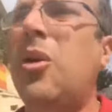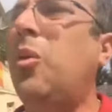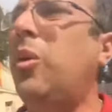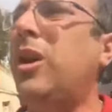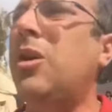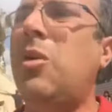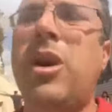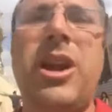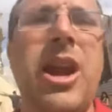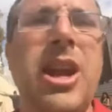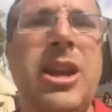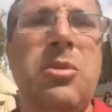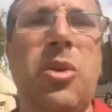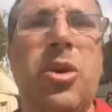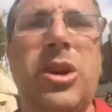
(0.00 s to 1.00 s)
We don't want
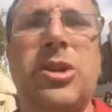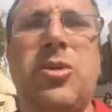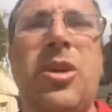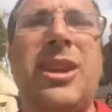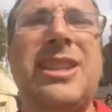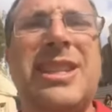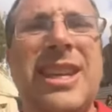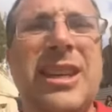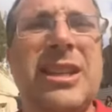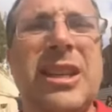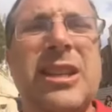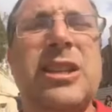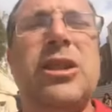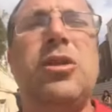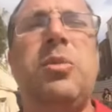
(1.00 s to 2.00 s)
any more Israeli
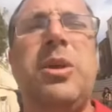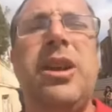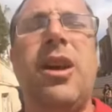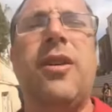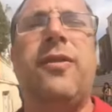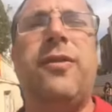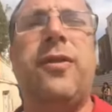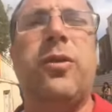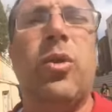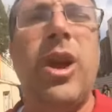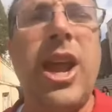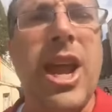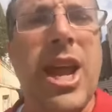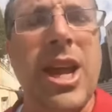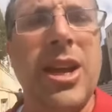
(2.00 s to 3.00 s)
citizens to be
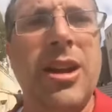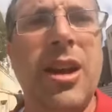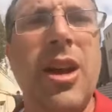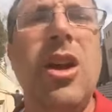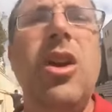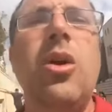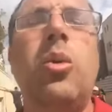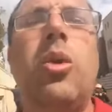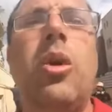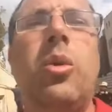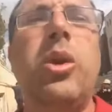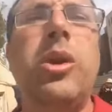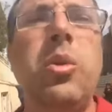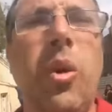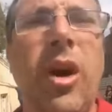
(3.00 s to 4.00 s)
afraid. What
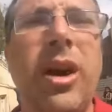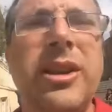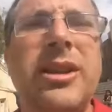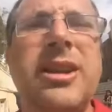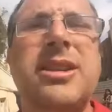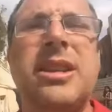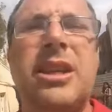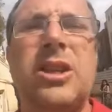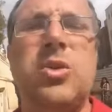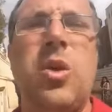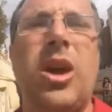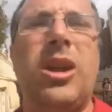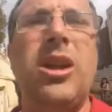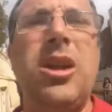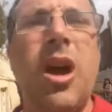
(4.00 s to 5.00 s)
we want is an
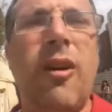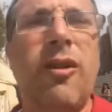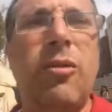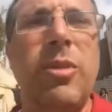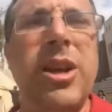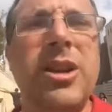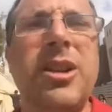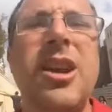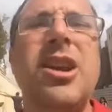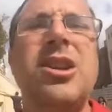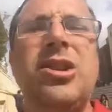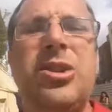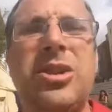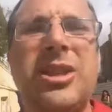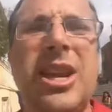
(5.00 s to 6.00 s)
Israeli government
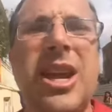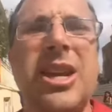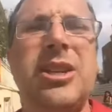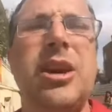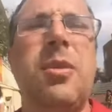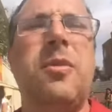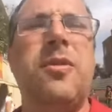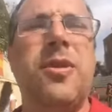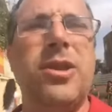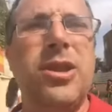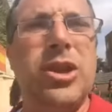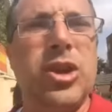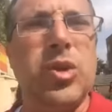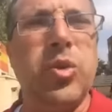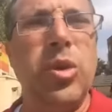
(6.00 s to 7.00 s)
to stand up for the
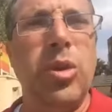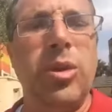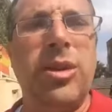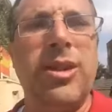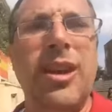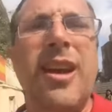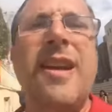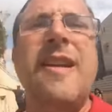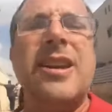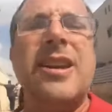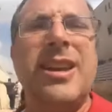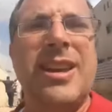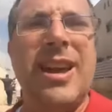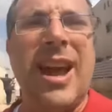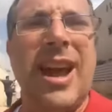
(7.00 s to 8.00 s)
truth.
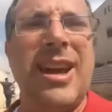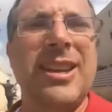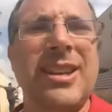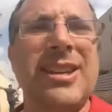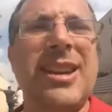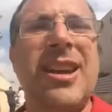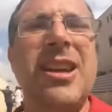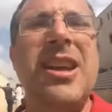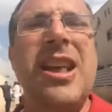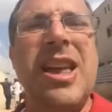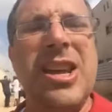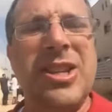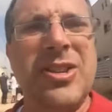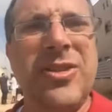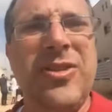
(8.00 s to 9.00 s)
Gaza
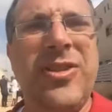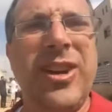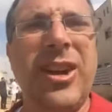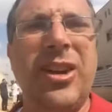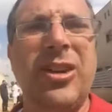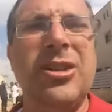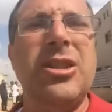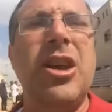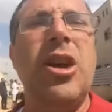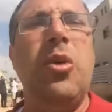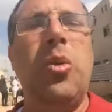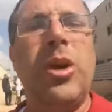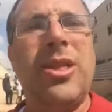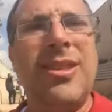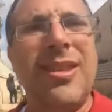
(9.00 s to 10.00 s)
is filled
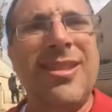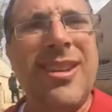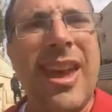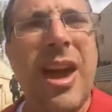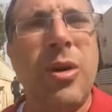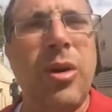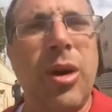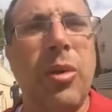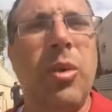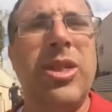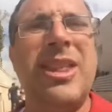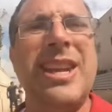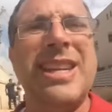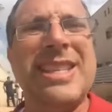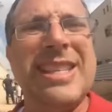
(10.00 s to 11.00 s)
with terror,
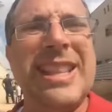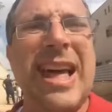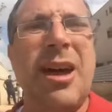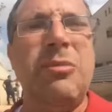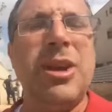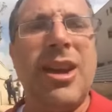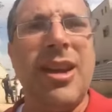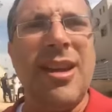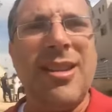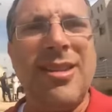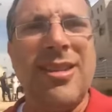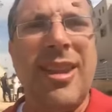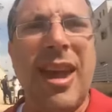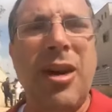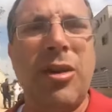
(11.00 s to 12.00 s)
with an Islamic
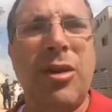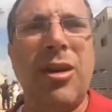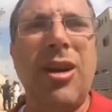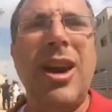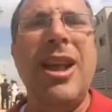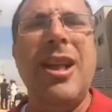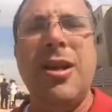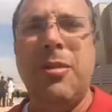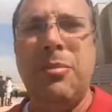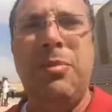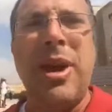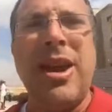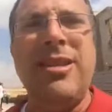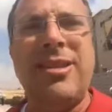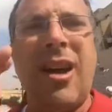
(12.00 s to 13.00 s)
terror
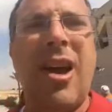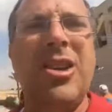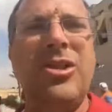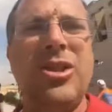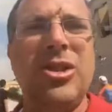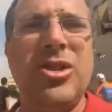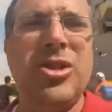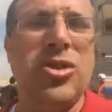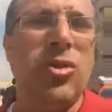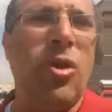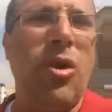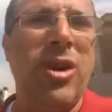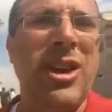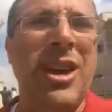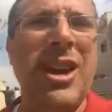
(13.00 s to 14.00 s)
bent on
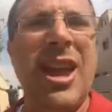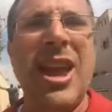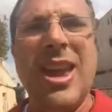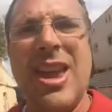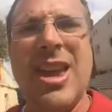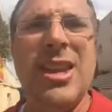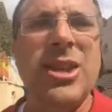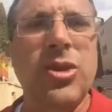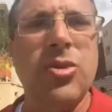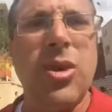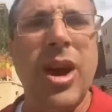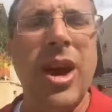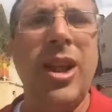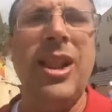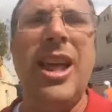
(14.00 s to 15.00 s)
destroying
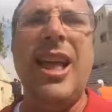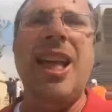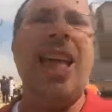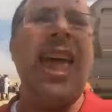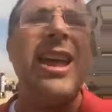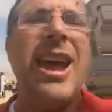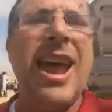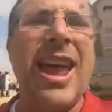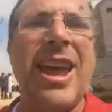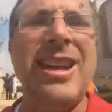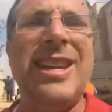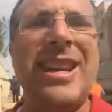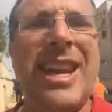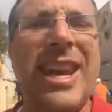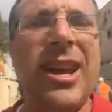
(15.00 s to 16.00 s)
Israel
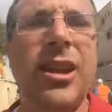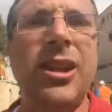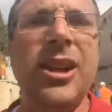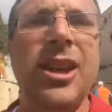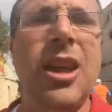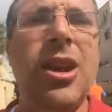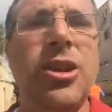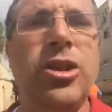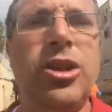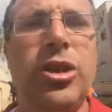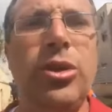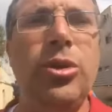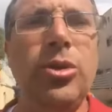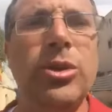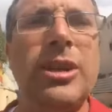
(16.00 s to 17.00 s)
and killing
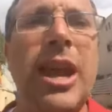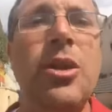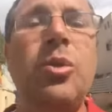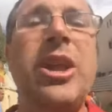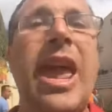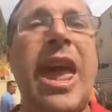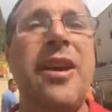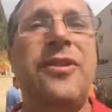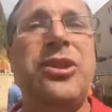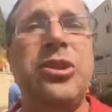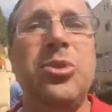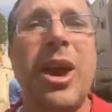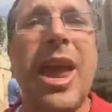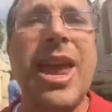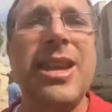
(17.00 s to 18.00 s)
Jews, and we have
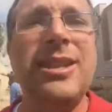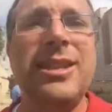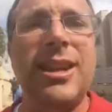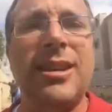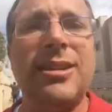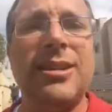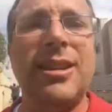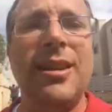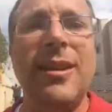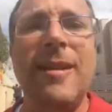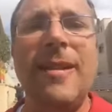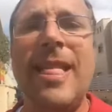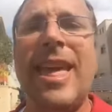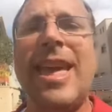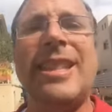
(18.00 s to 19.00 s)
to end it.
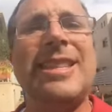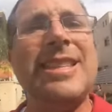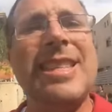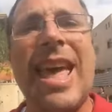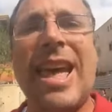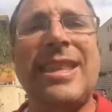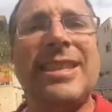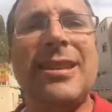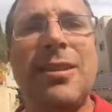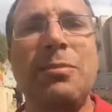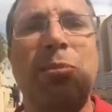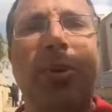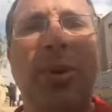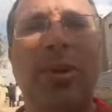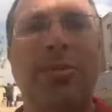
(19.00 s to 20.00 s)
It's that
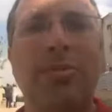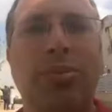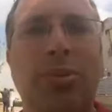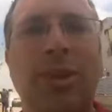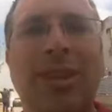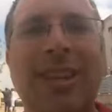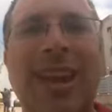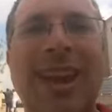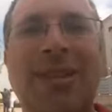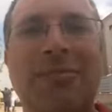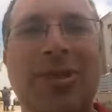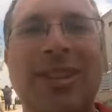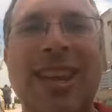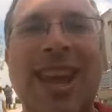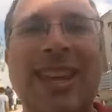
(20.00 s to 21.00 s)
simple.
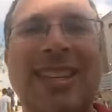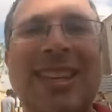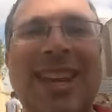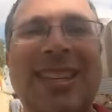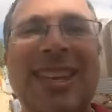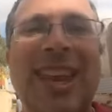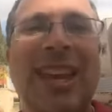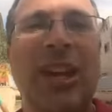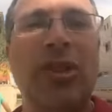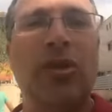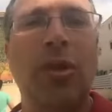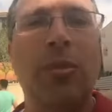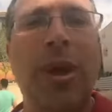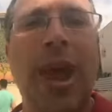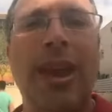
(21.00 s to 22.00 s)
Britannia saying take
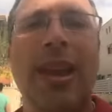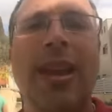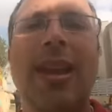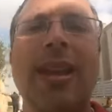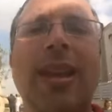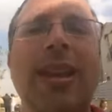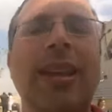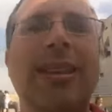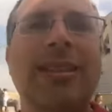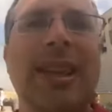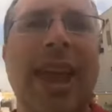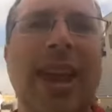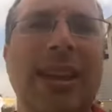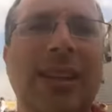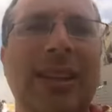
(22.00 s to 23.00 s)
Israel back.
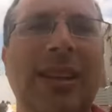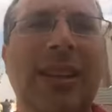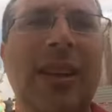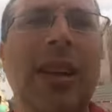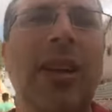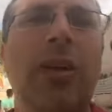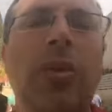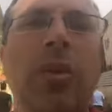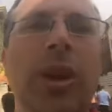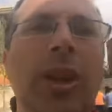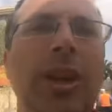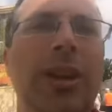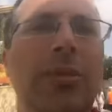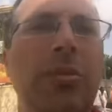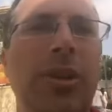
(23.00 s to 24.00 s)
Exactly. We
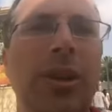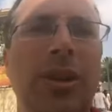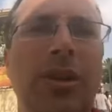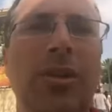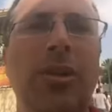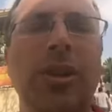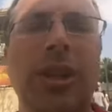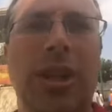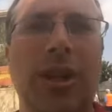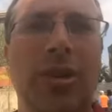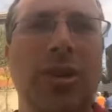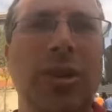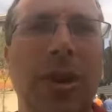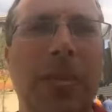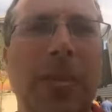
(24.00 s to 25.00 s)
need a political
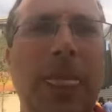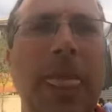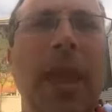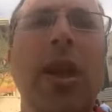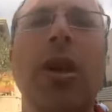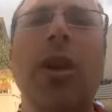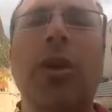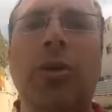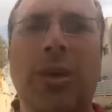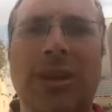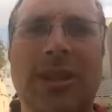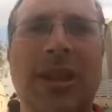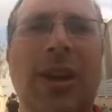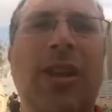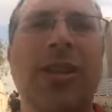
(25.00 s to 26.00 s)
leadership who will
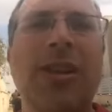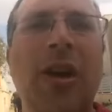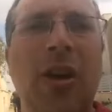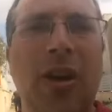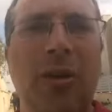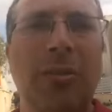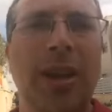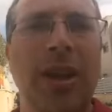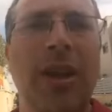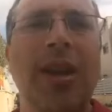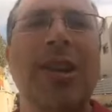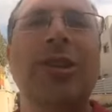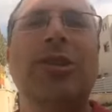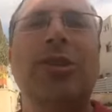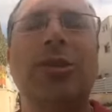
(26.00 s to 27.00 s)
tell the army
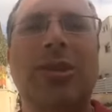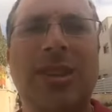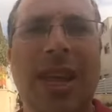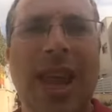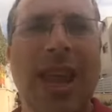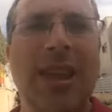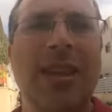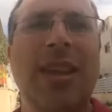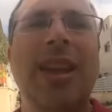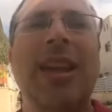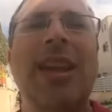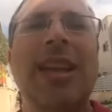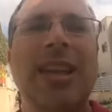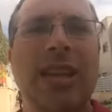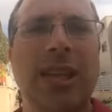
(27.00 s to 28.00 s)
to take
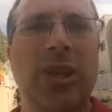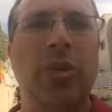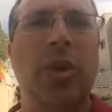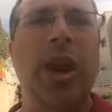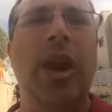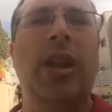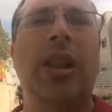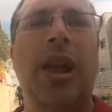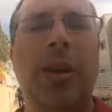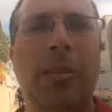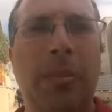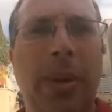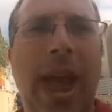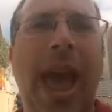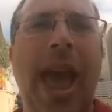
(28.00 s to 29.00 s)
Israel
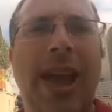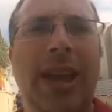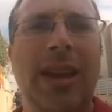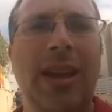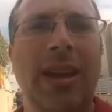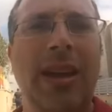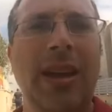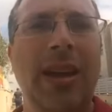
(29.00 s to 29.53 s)
back.